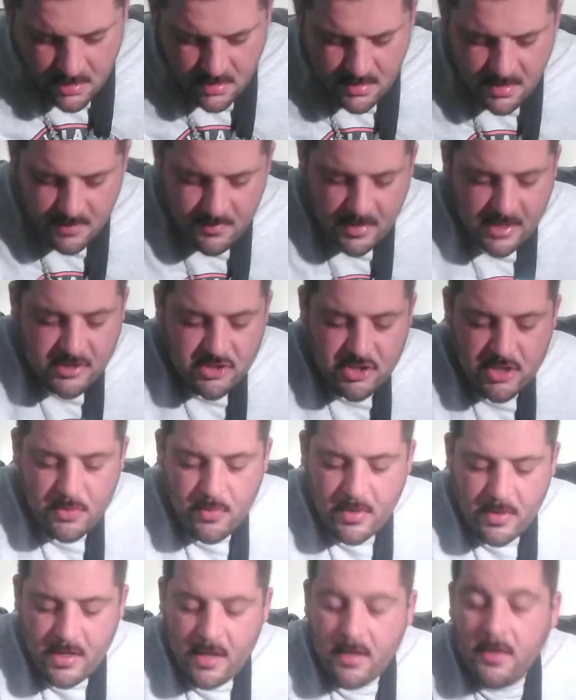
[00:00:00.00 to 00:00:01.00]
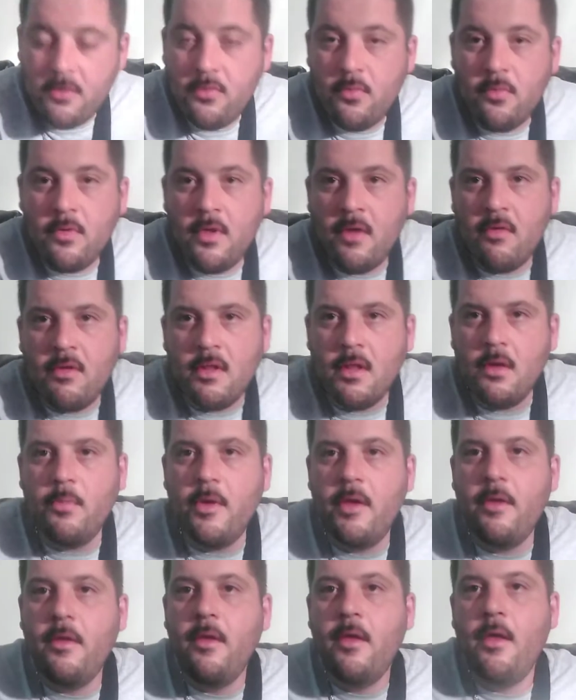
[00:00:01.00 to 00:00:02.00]
think my G went out of tune there a little
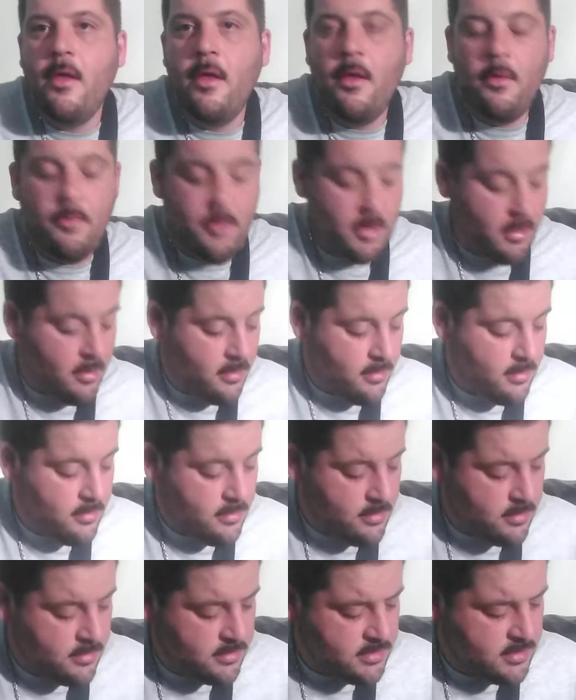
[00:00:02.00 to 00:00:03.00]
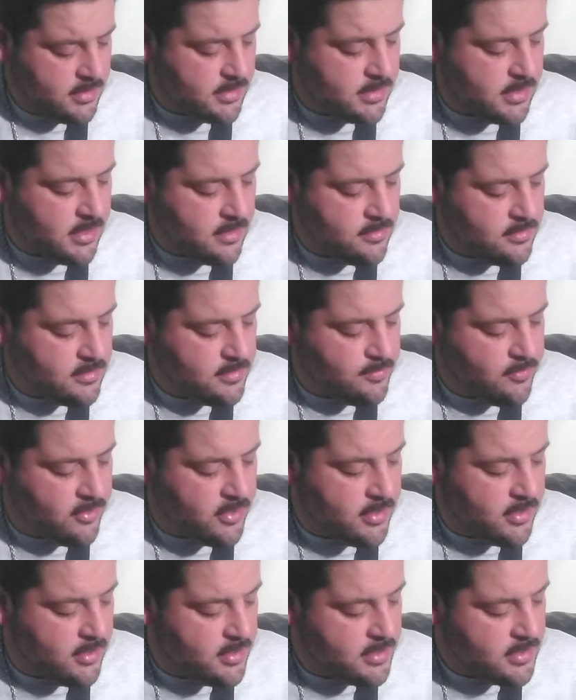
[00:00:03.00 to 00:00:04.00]
bit, but still sounds
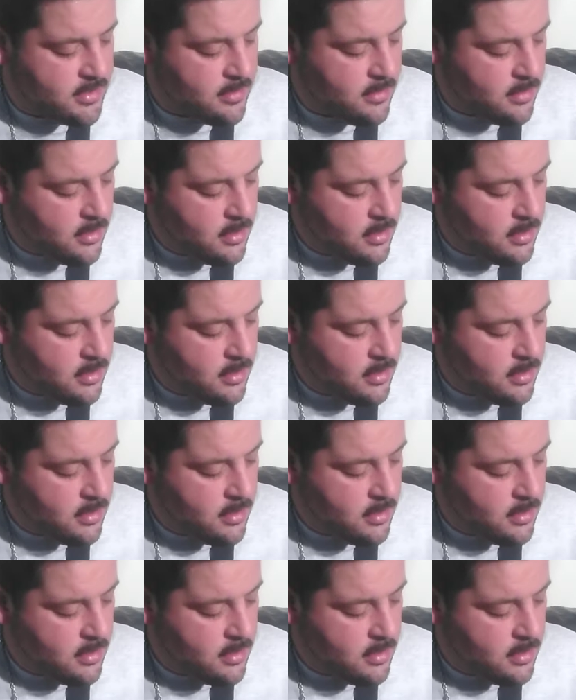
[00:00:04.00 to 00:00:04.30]
pretty decent.